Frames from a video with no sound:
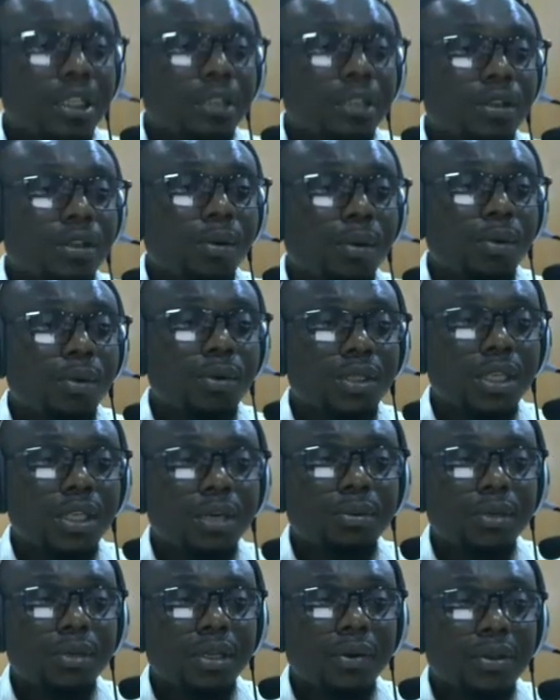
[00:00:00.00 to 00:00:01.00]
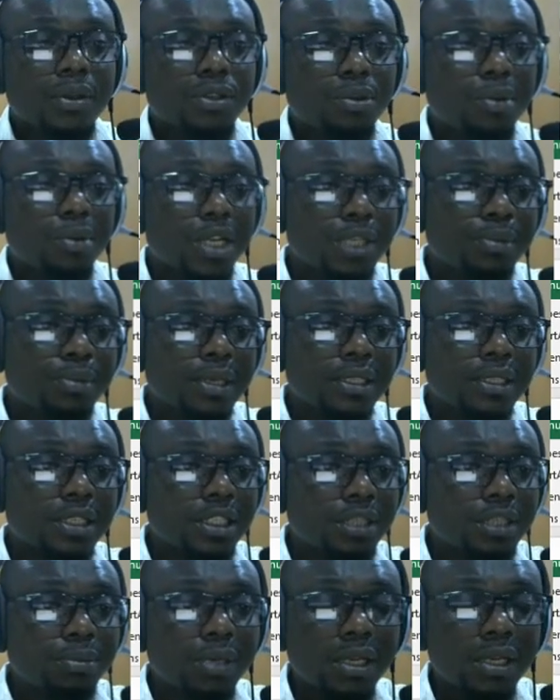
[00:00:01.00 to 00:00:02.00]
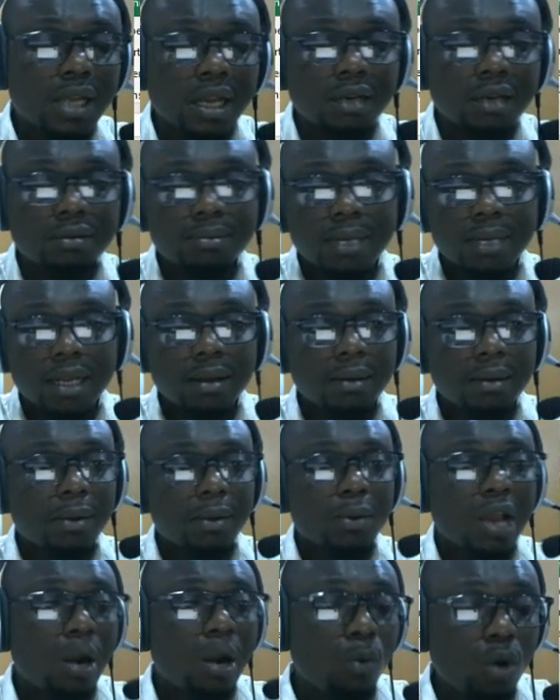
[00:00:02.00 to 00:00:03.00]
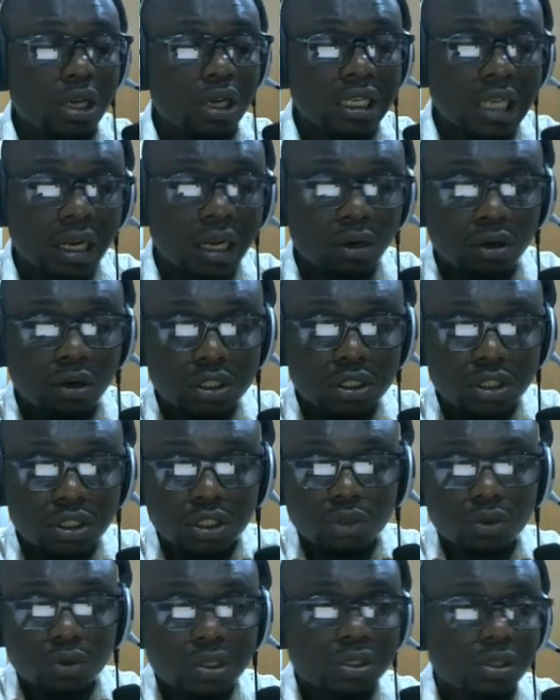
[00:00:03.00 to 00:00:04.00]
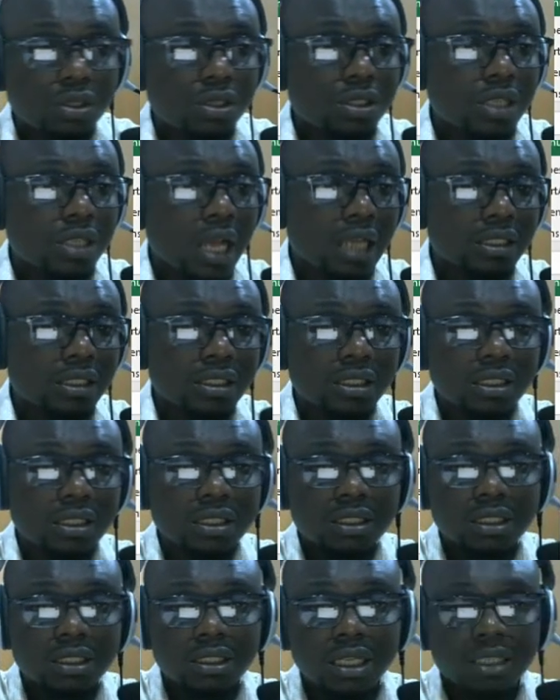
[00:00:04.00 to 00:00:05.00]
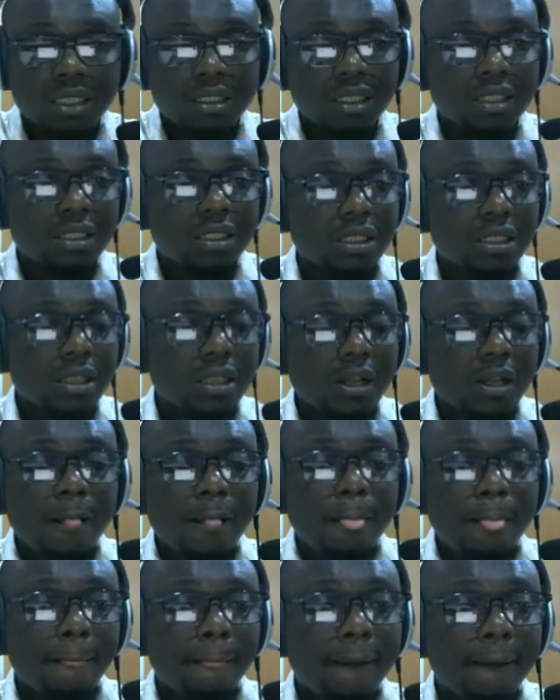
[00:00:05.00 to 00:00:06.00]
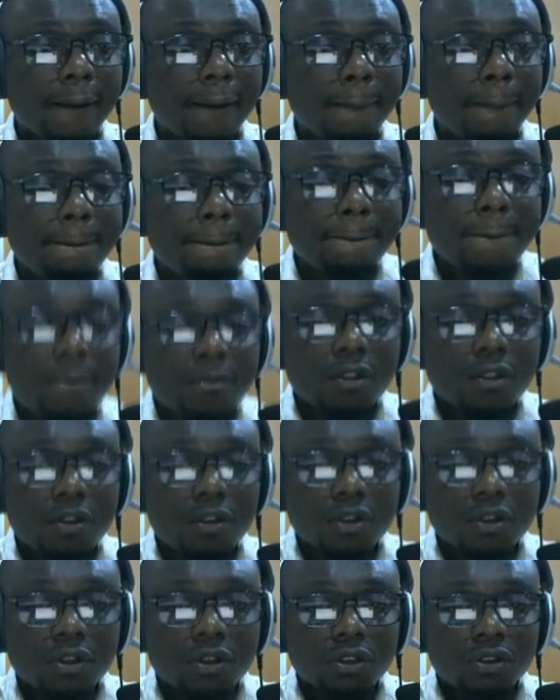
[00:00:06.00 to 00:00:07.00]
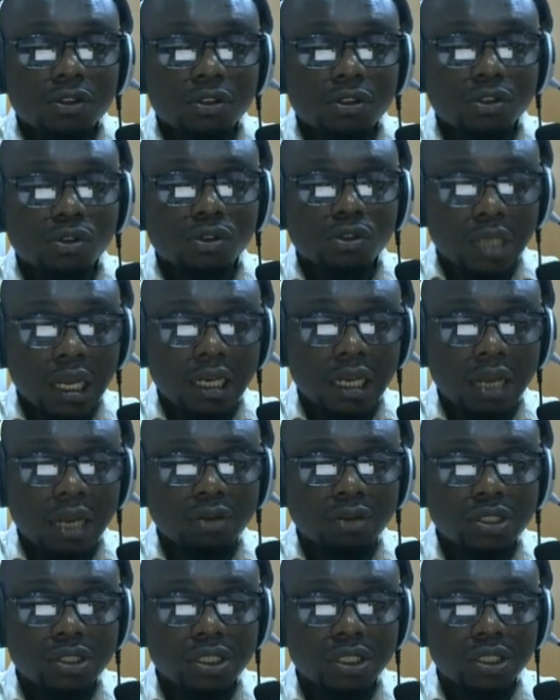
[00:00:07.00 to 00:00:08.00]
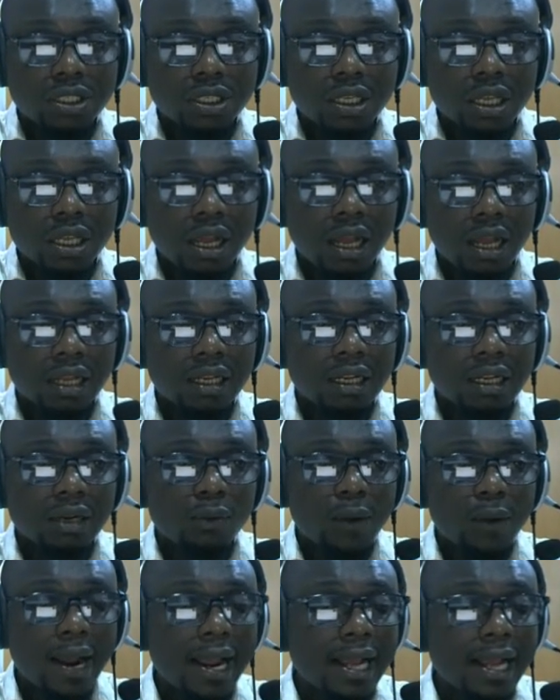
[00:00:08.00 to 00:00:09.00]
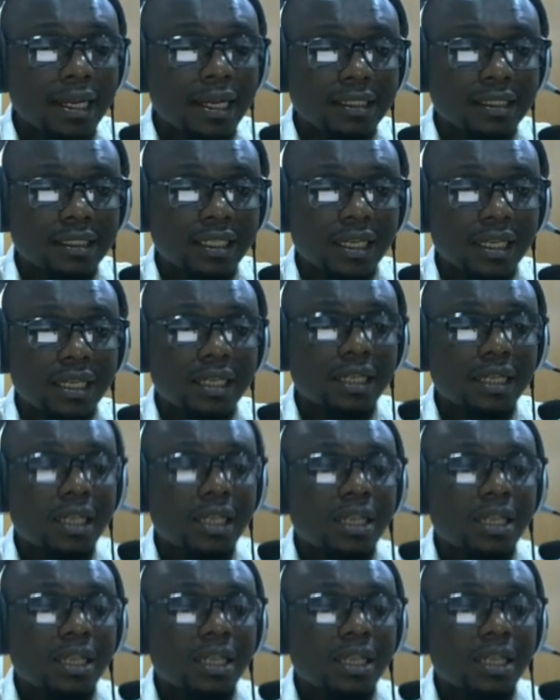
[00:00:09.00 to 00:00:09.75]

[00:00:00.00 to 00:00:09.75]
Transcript: some people tell me there were some expenses made and blah blah blah. We are working according to the questions asked in this data set. Okay, you can now see why I said